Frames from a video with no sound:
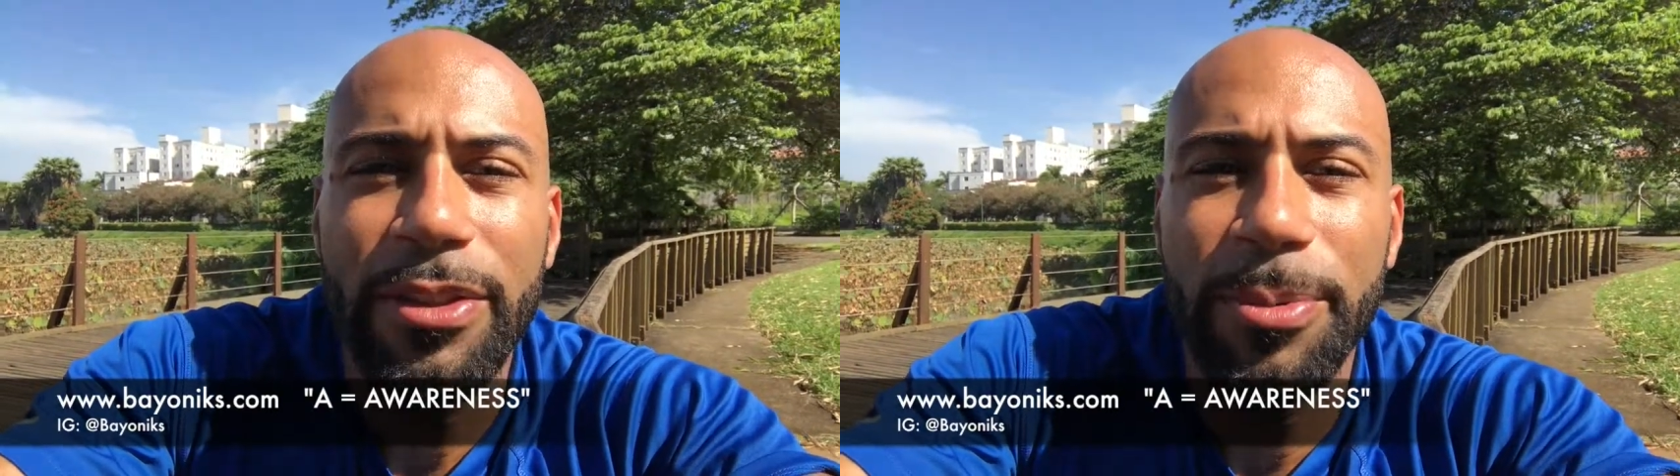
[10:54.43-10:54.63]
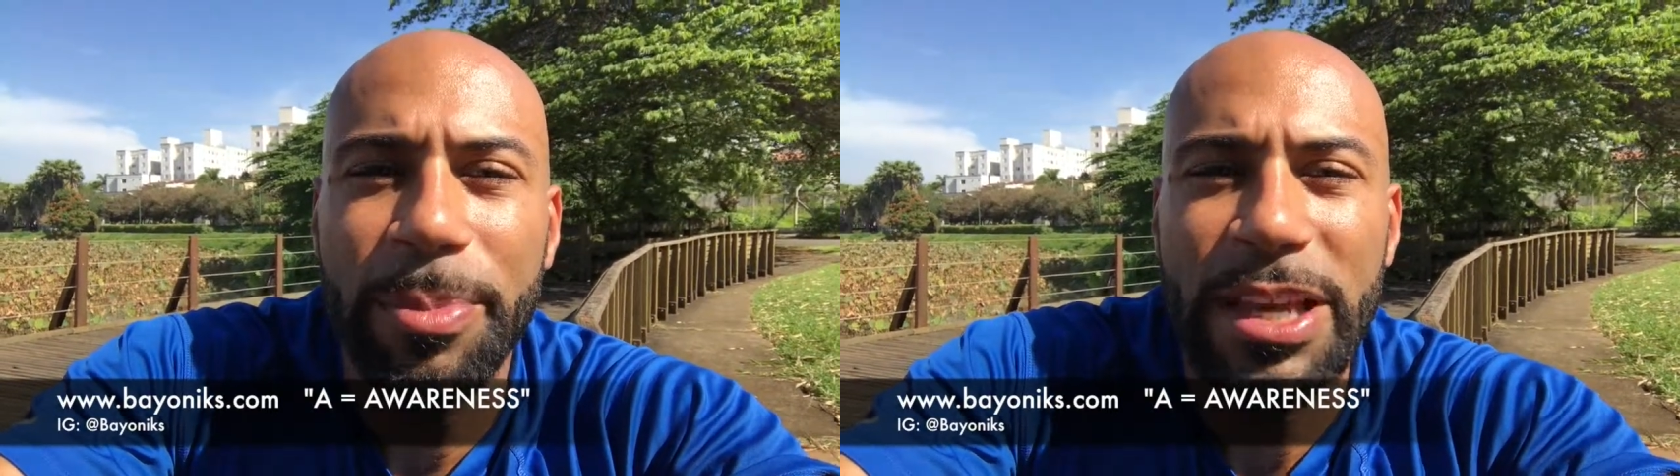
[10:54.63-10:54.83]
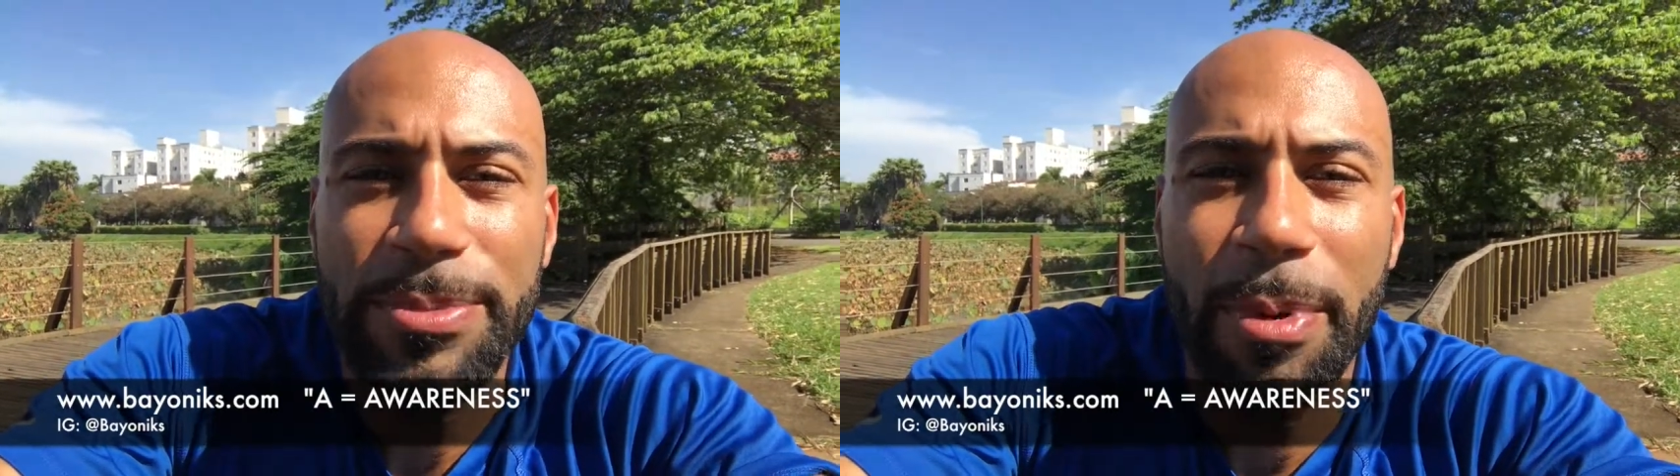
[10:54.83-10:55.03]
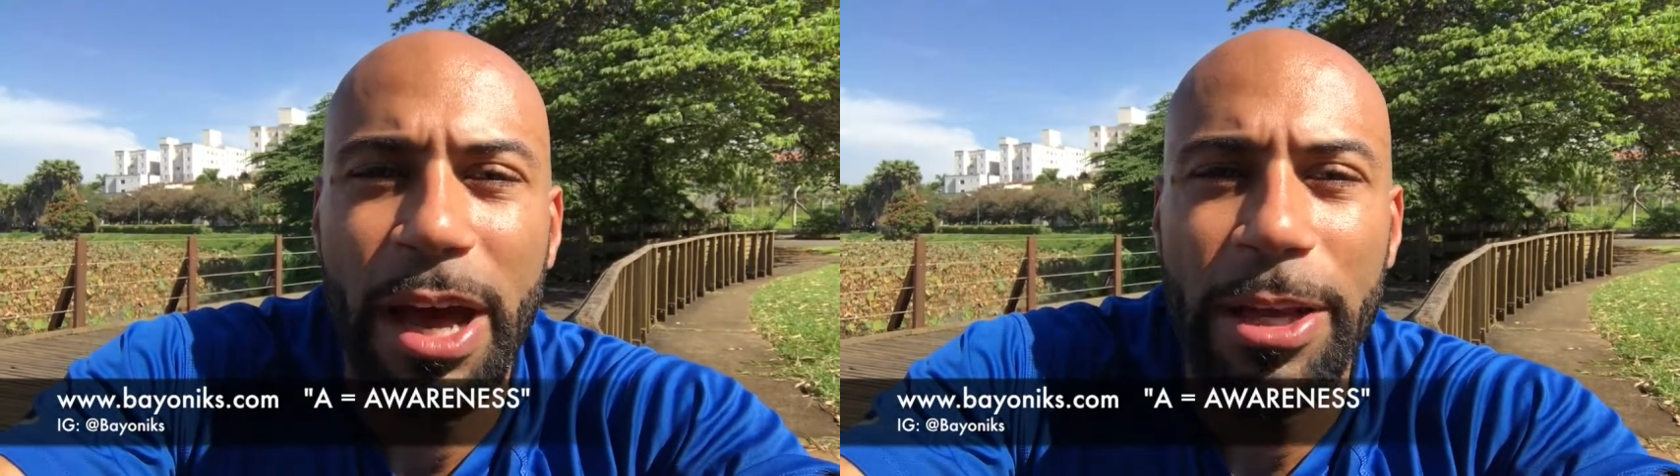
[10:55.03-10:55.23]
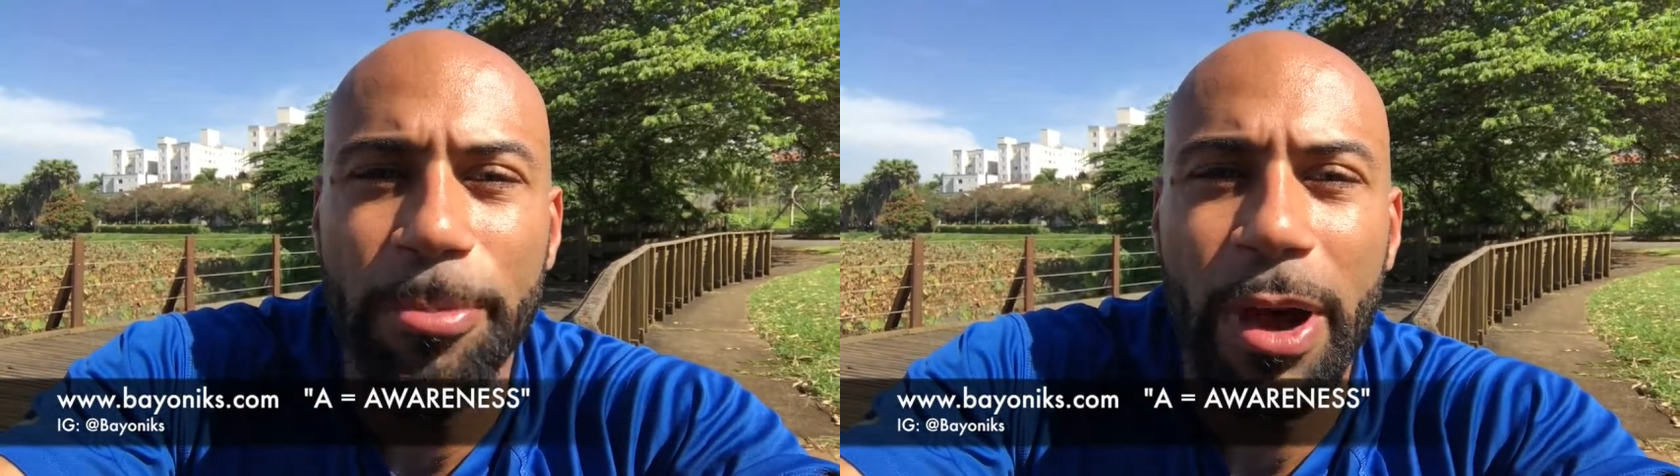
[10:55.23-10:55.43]
the best
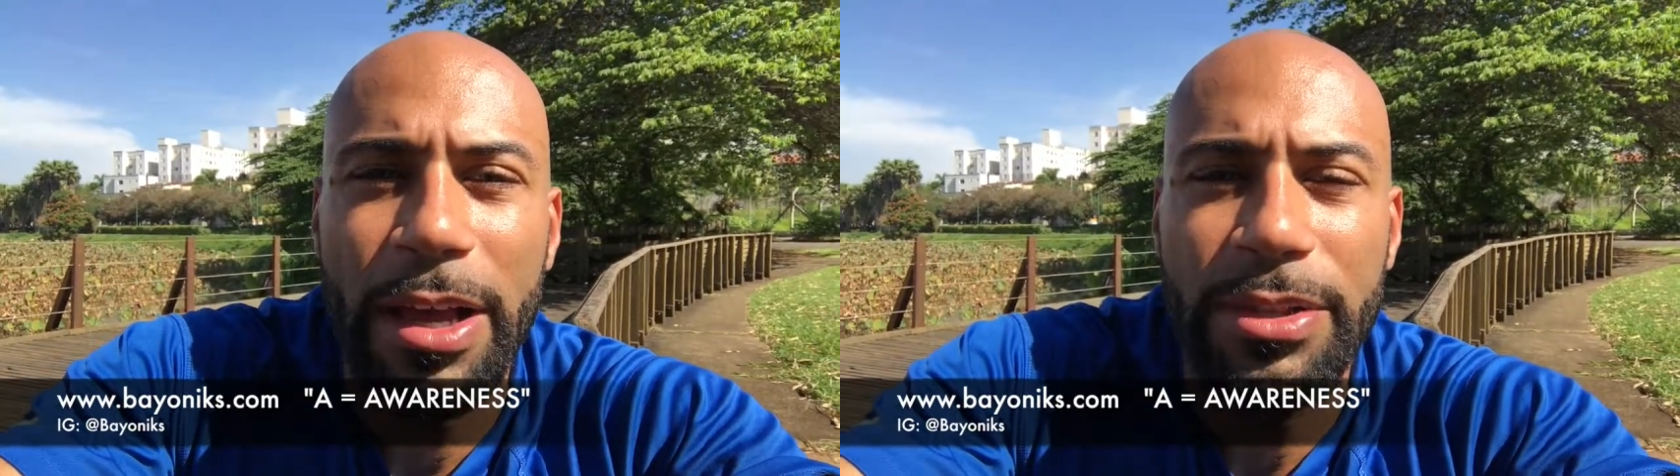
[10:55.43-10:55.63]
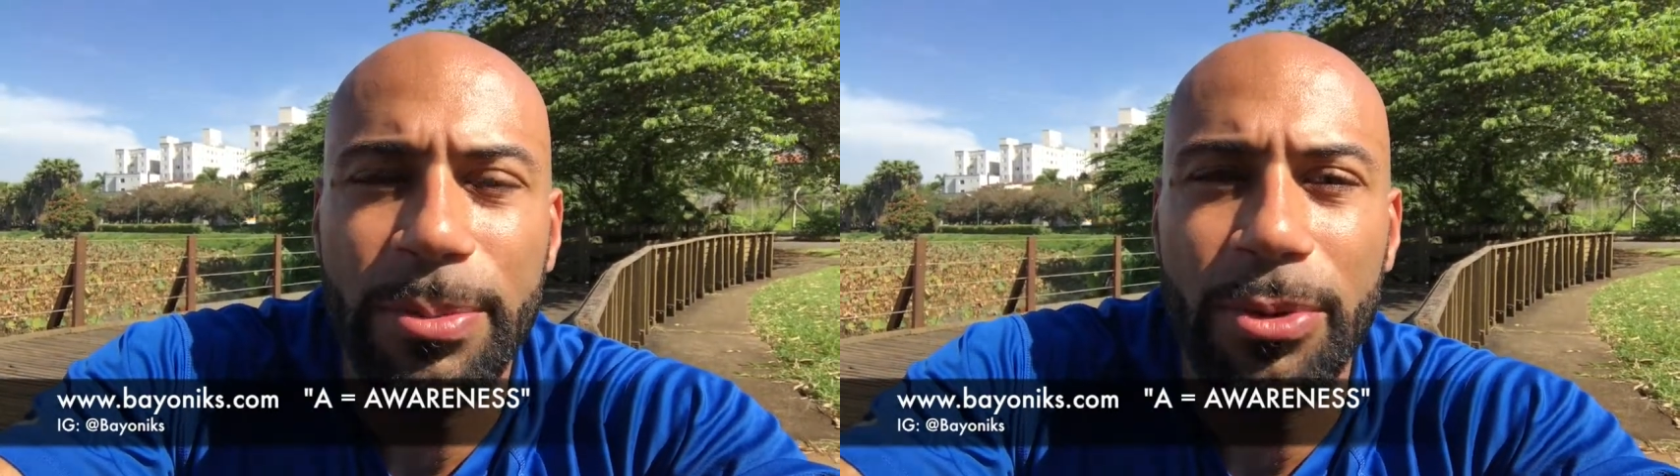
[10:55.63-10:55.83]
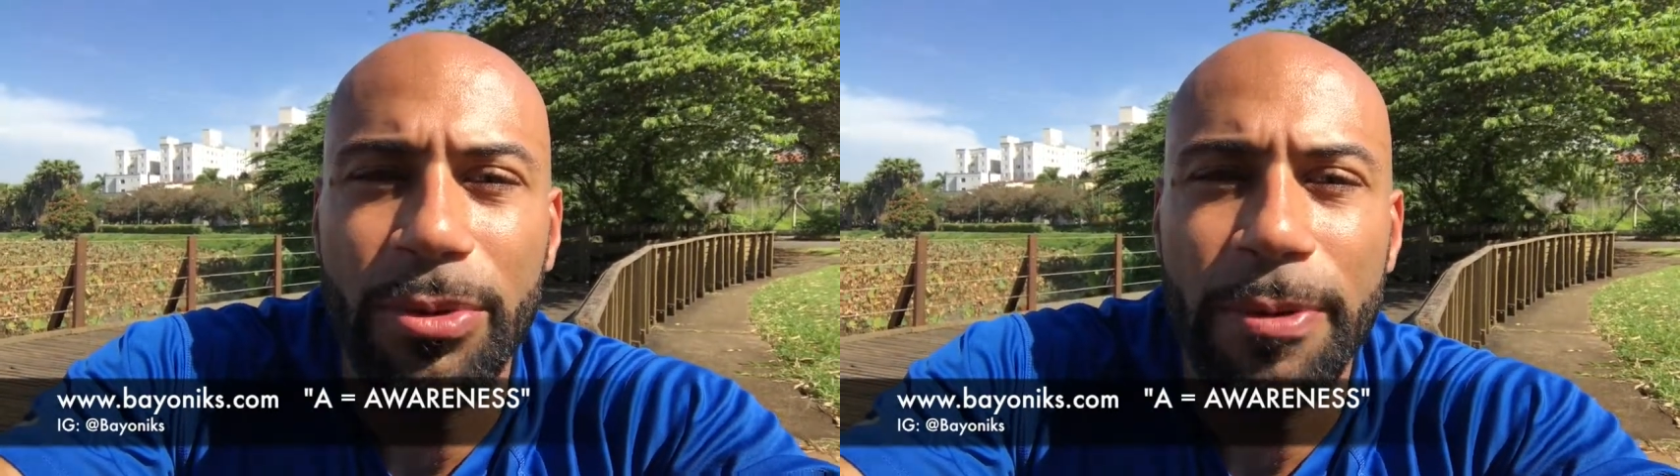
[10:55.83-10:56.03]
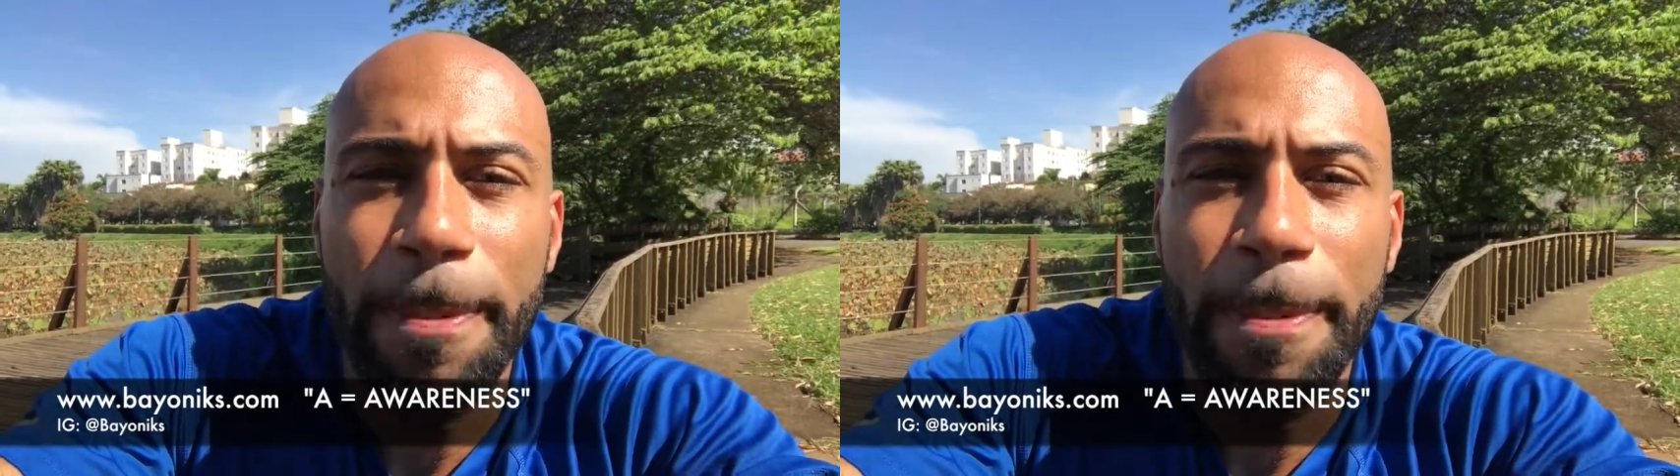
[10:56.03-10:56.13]
body possible?